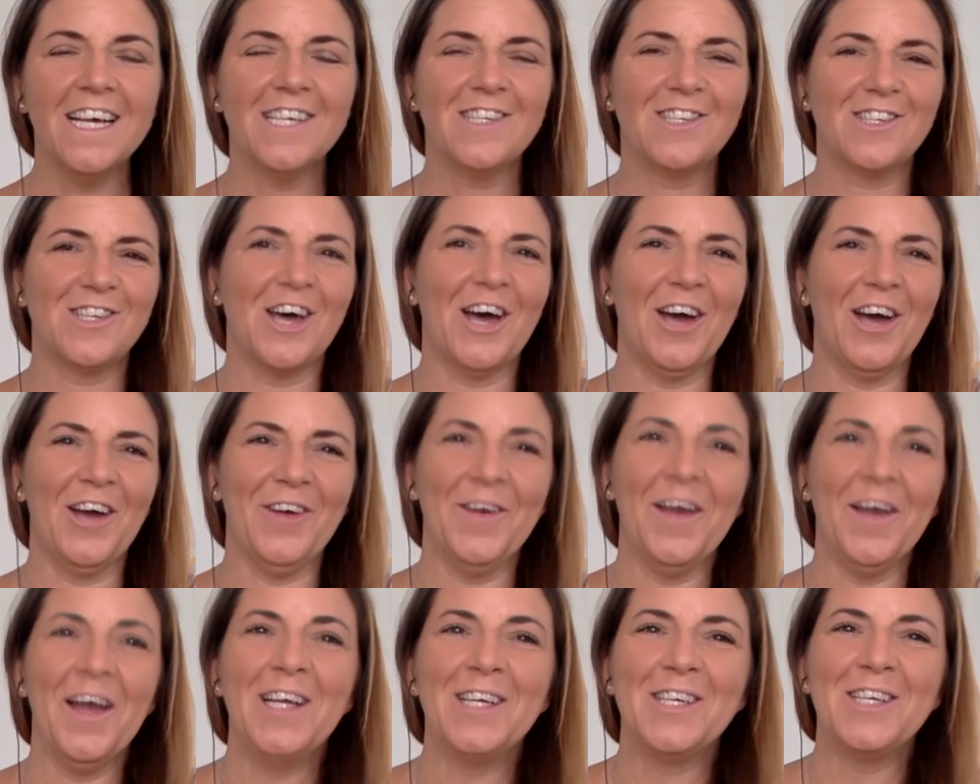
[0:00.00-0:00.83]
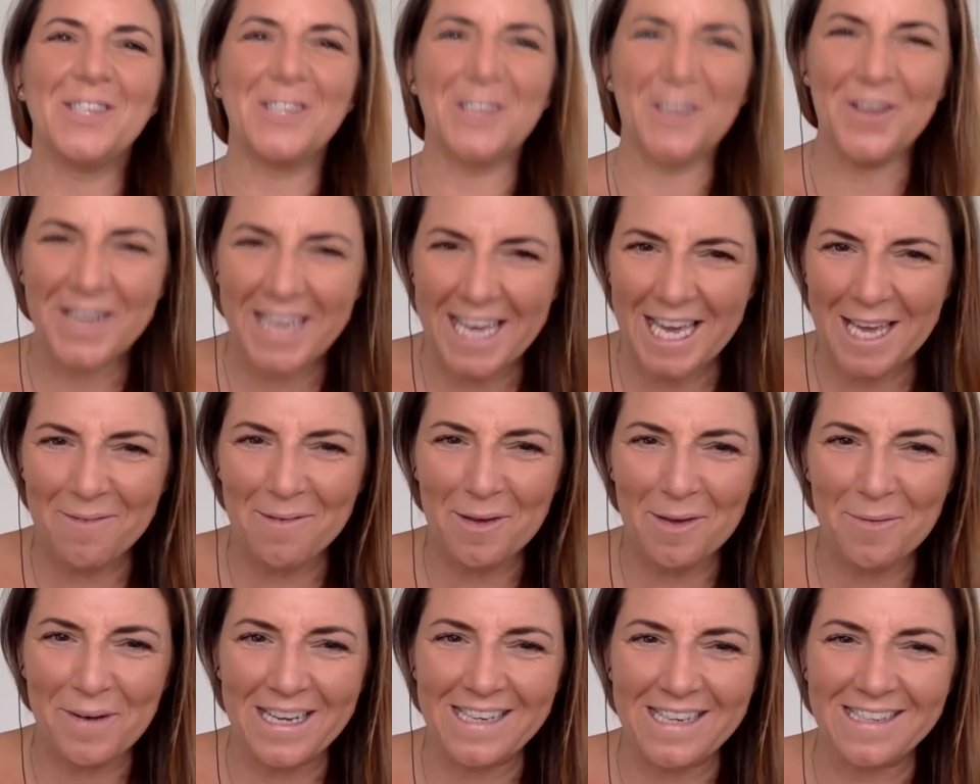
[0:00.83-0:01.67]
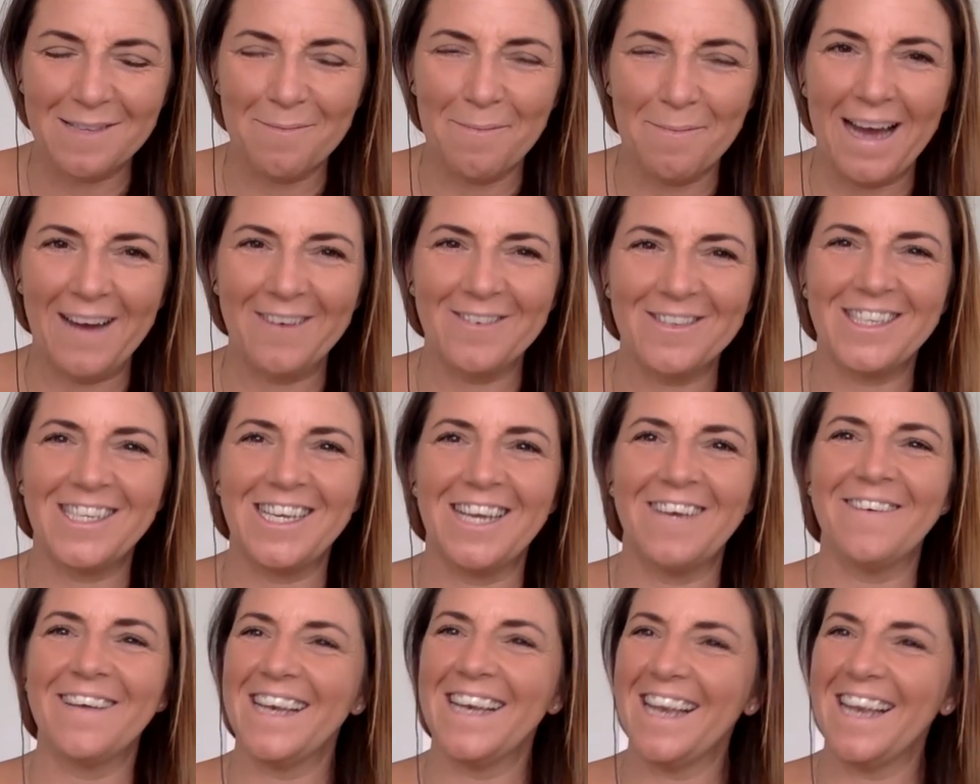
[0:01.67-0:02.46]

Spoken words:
So do keep your wits about you.